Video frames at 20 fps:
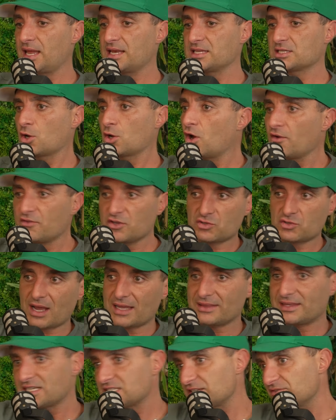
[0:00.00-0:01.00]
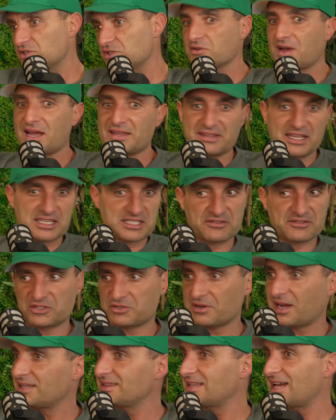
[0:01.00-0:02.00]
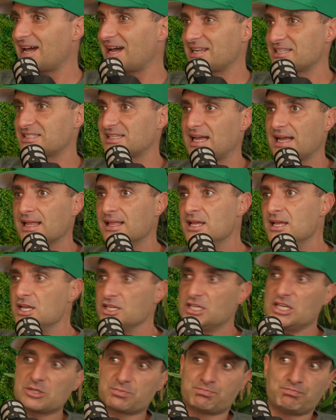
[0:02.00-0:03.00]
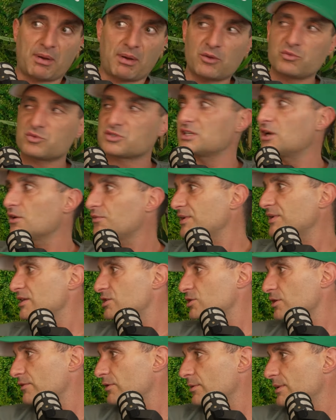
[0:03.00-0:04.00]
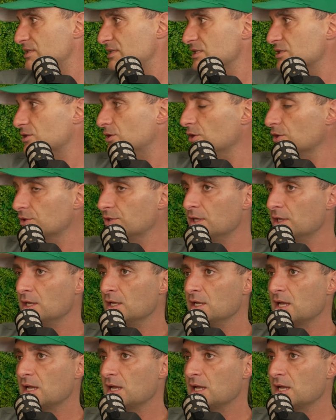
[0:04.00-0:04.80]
And he's going, oh, have you tried this? Have you tried this? Have you tried that? And it's like, you're just bouncing off each other, which is good.